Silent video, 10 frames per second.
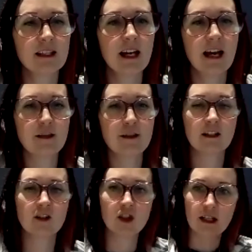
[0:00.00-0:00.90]
Yeah,
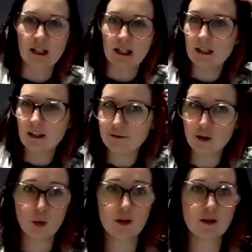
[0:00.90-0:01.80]
thanks, Jackie. A
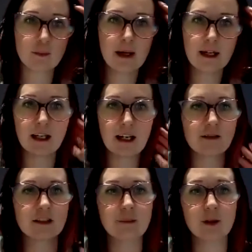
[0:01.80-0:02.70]
few others may
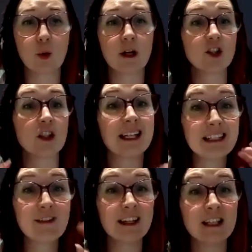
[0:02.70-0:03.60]
have a similar question.
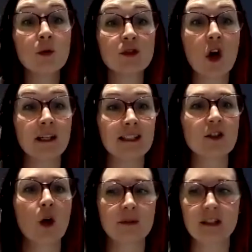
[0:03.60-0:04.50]
And if anyone's got any
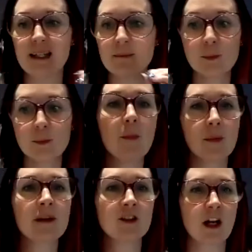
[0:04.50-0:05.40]
top tips, pop
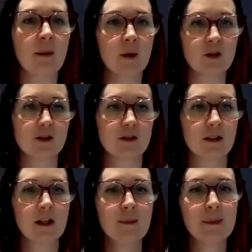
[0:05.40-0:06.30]
them in the chat box,
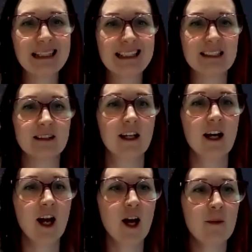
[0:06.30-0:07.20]
please.
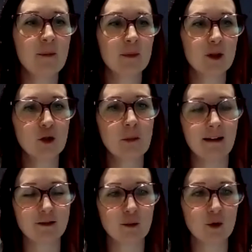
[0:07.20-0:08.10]
Because you
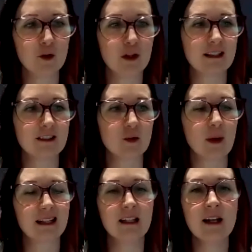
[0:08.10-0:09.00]
might have some good things as
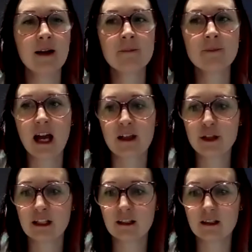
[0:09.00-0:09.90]
well. I
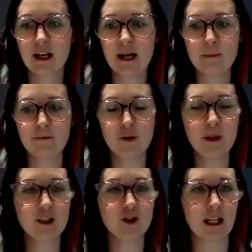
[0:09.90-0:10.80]
think for
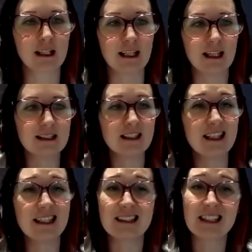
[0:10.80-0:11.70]
me, Jackie,
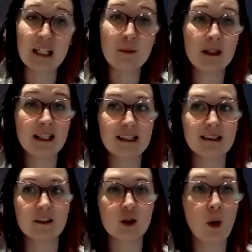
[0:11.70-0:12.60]
is keeping
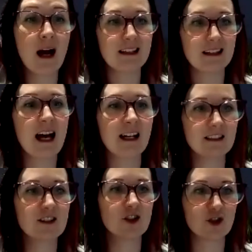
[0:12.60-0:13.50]
it quite
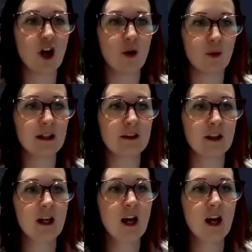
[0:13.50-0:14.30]
light to start with.